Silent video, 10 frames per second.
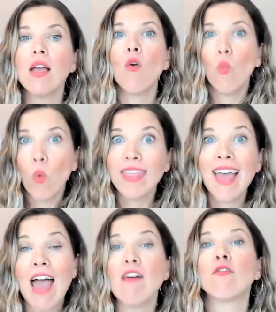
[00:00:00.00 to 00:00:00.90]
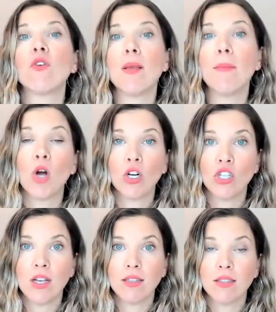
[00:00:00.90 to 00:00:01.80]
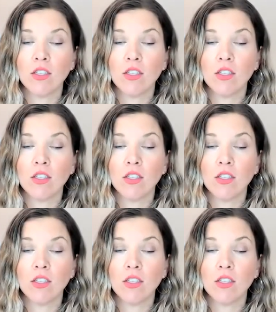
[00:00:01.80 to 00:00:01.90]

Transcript: with every purchase.